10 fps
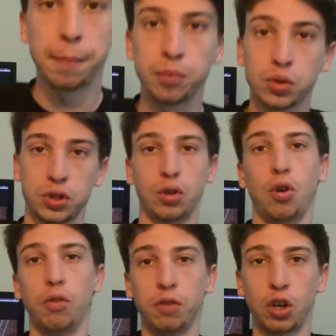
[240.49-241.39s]
So
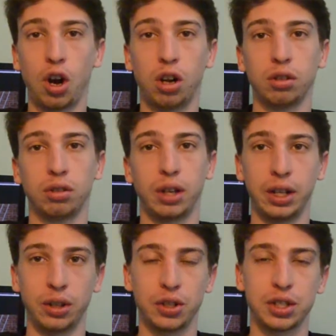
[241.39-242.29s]
overall,
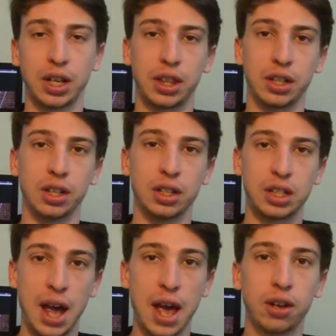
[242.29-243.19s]
it looks like the
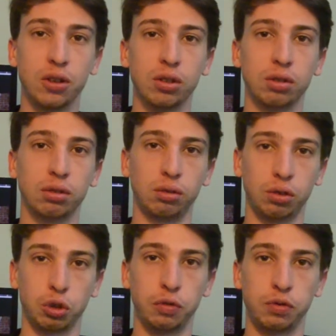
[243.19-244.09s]
diagonal
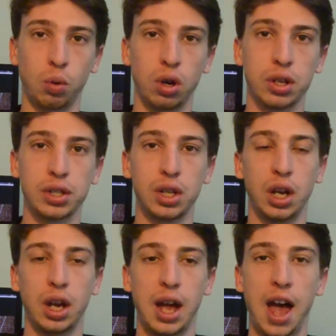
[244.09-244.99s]
grooved ones
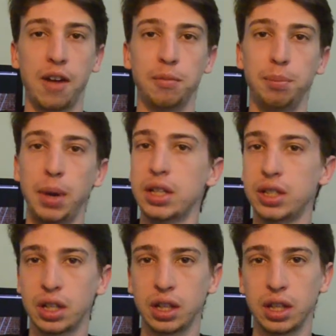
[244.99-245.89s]
have
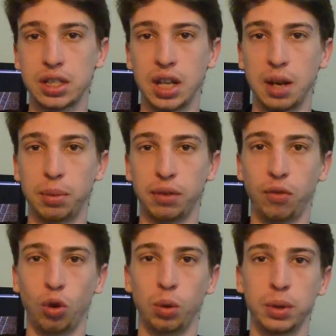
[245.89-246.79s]
basically the same
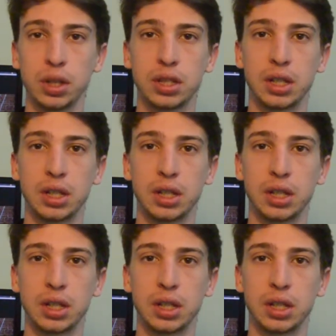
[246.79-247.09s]
performance